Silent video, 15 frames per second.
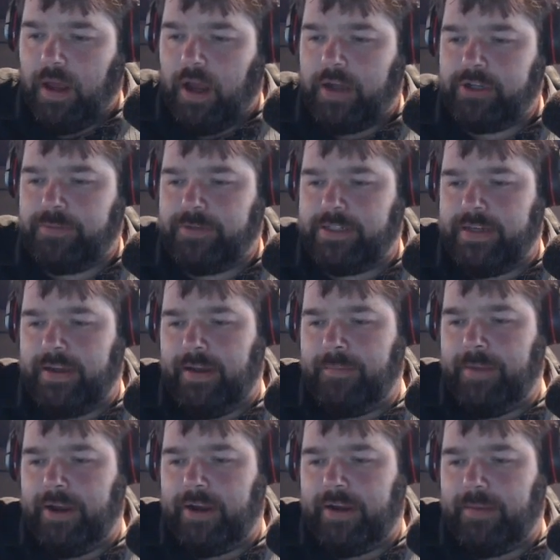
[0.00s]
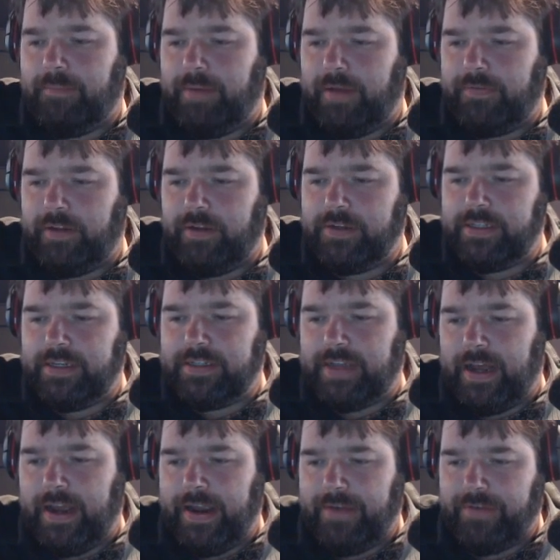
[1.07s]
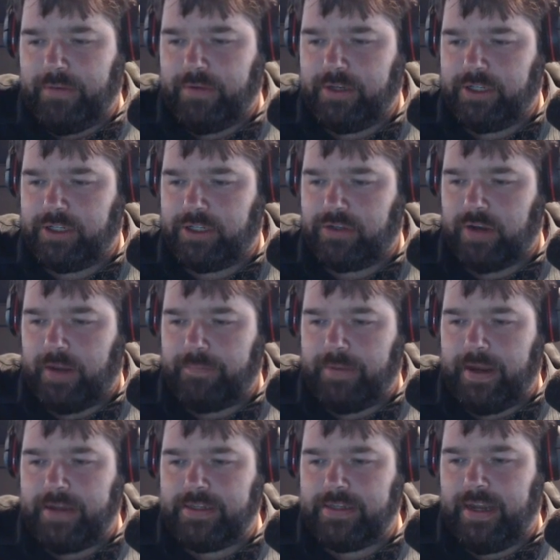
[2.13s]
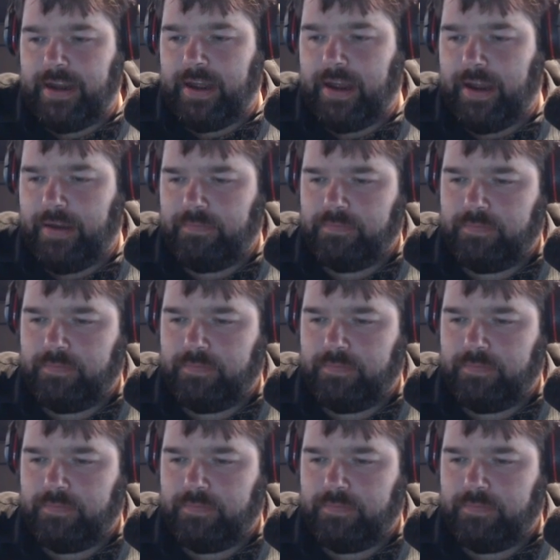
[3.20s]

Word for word: 100% American Buffalo says, Hi, everyone. Just dropped by to say hi.